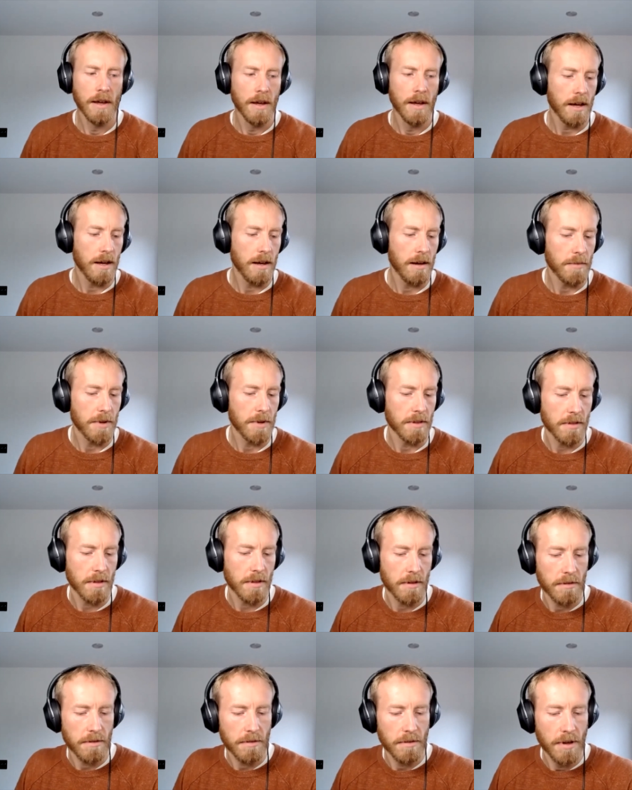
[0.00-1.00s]
Um, and
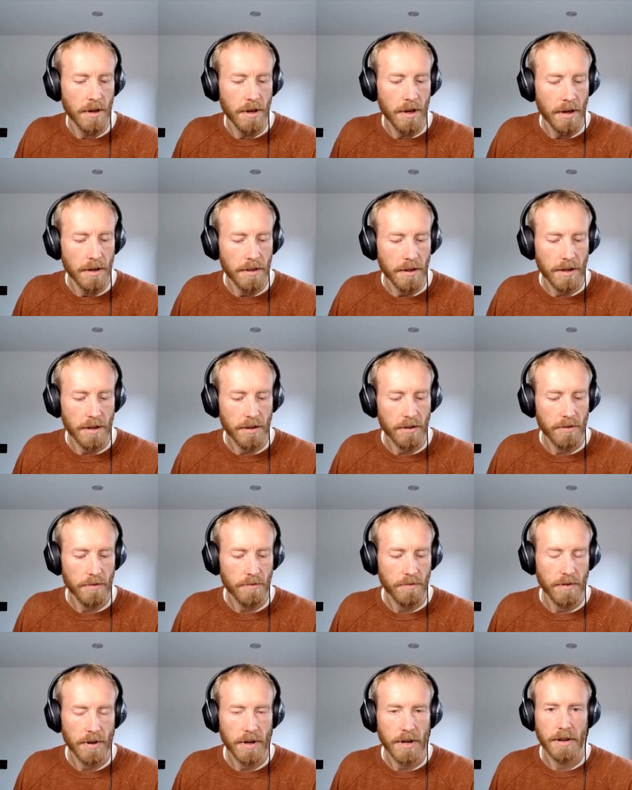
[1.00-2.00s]
so I think
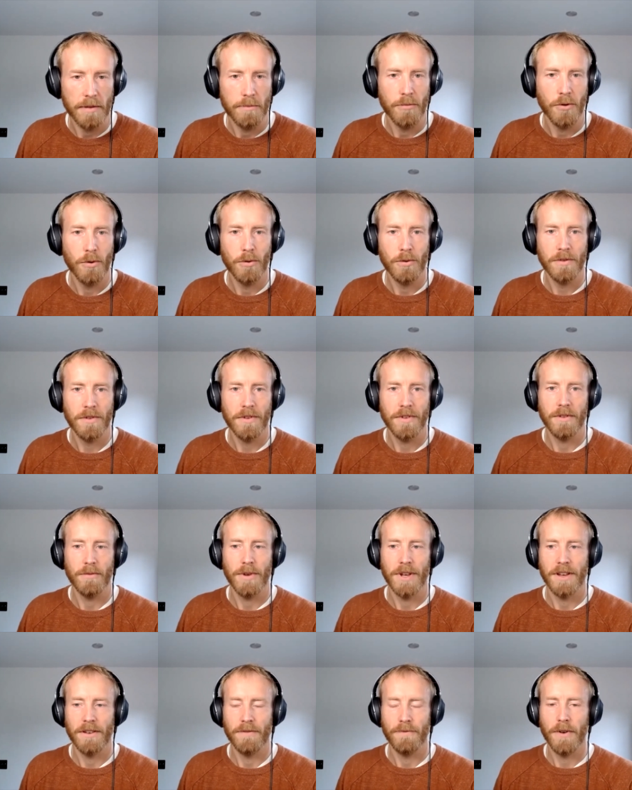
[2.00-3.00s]
it's really important that
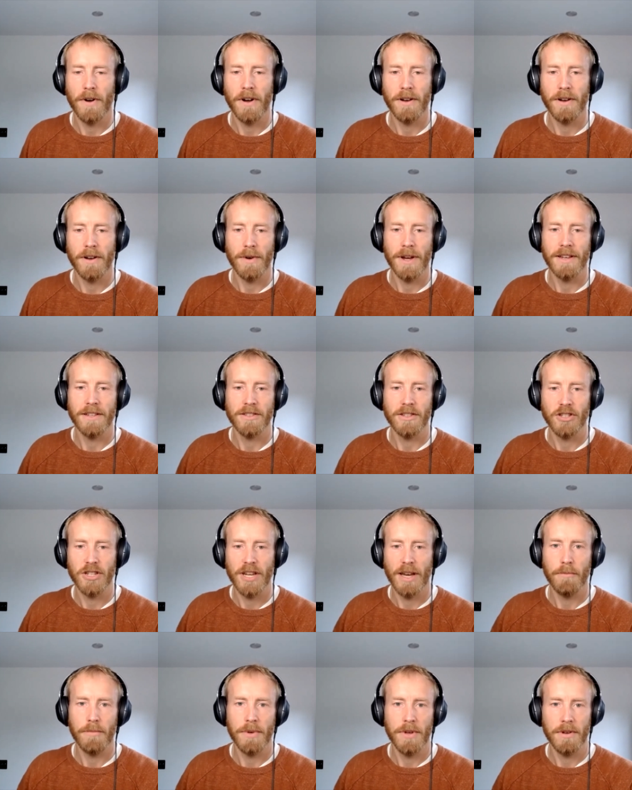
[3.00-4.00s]
we can find ways to
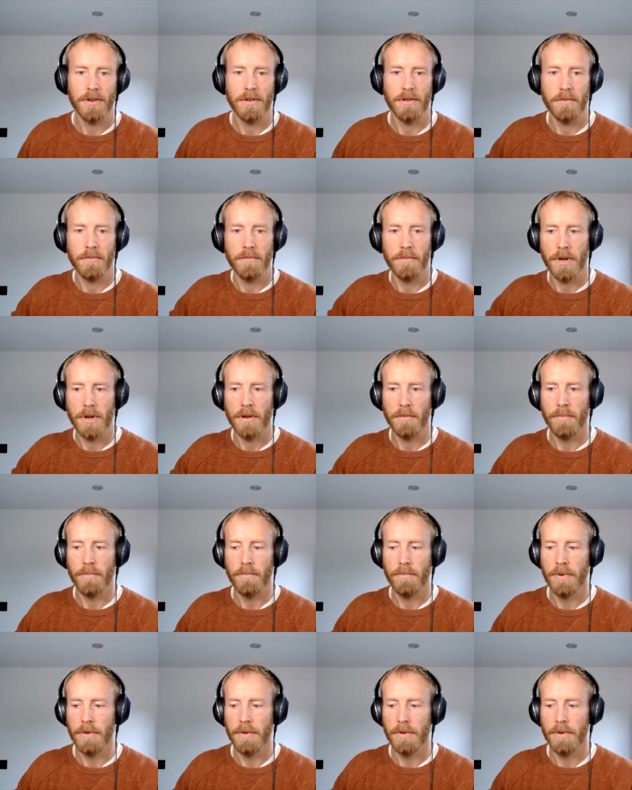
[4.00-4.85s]
champion, you know,